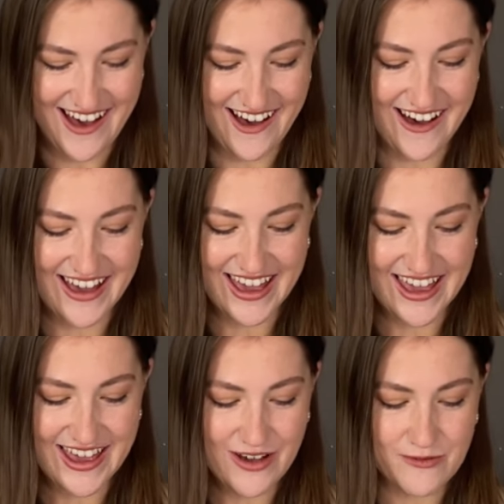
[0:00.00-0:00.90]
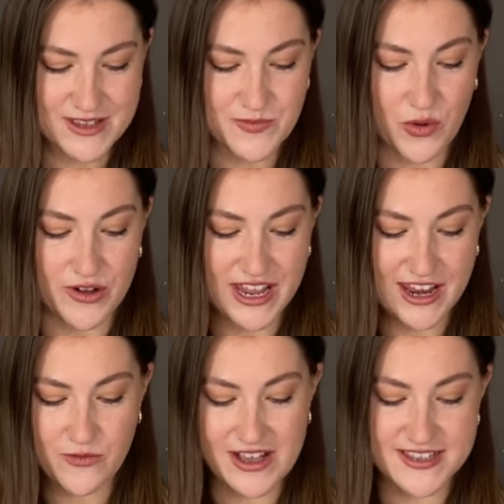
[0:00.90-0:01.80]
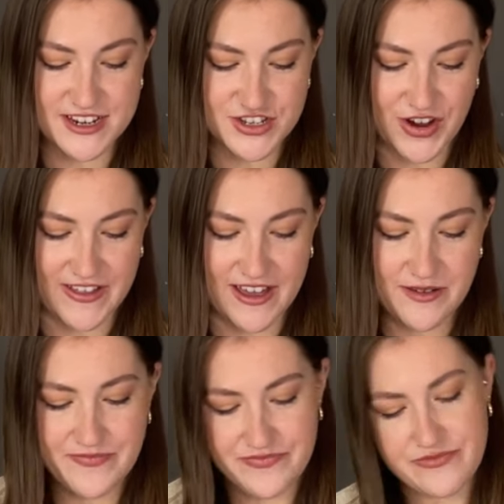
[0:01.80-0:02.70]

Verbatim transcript: I was born in Western Australia.